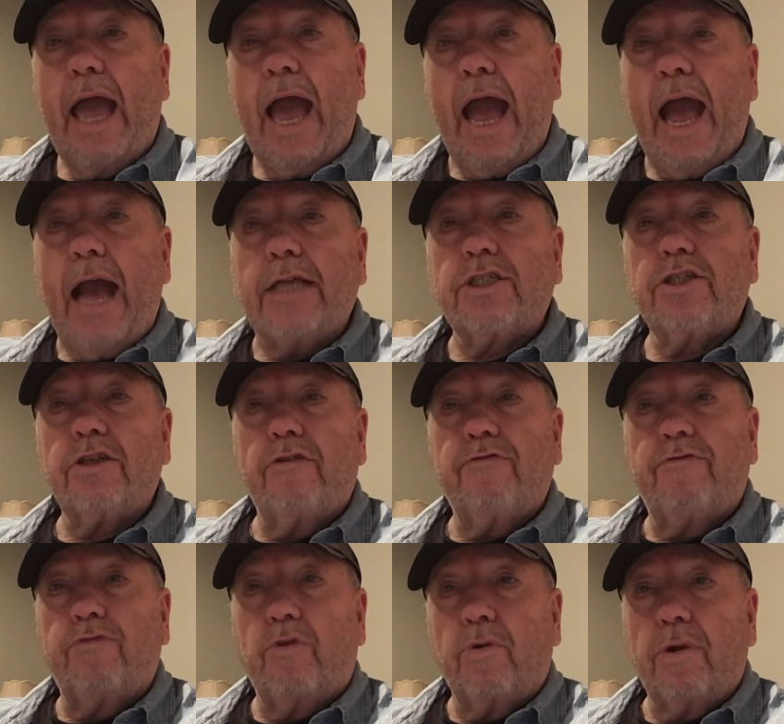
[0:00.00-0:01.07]
Ash
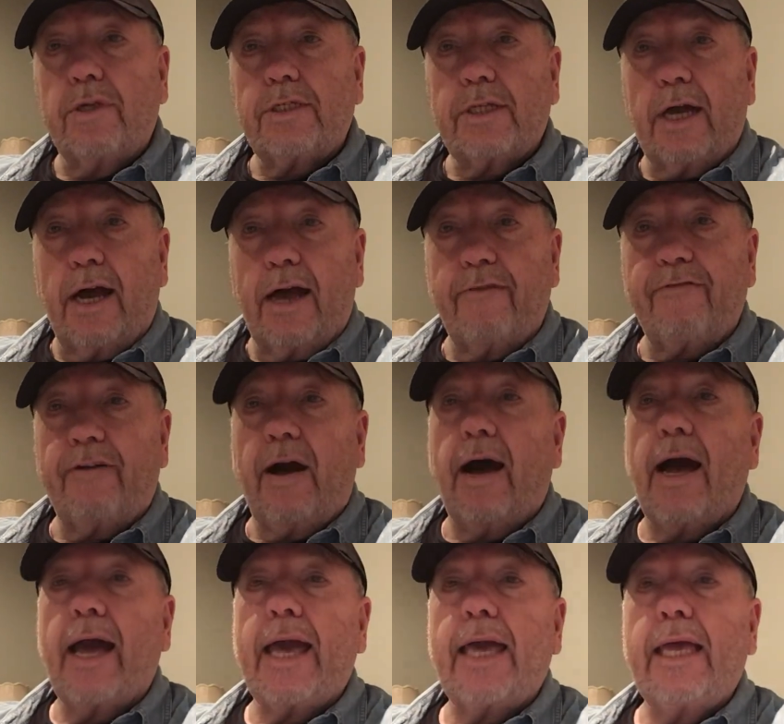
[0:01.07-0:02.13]
Forest Hi
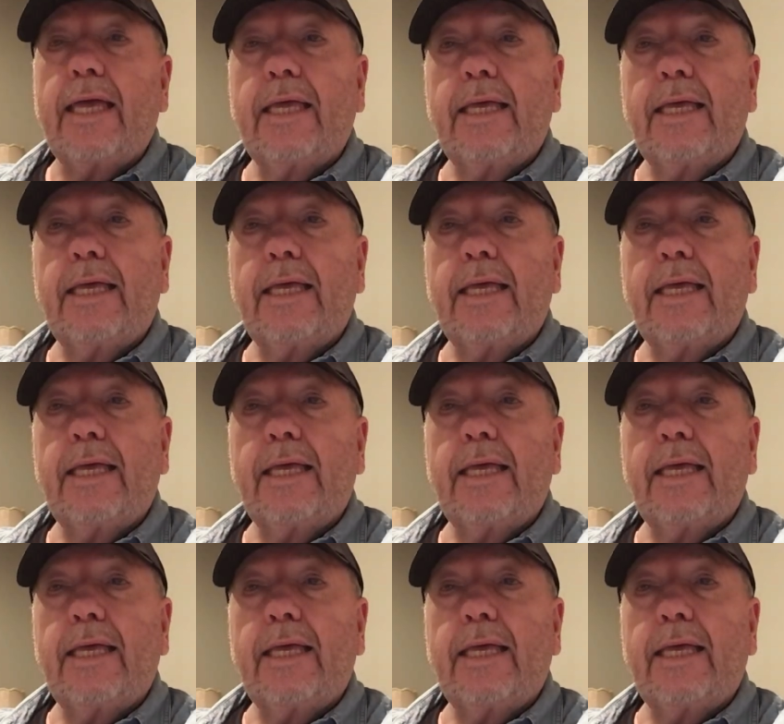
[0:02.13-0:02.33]
Fi.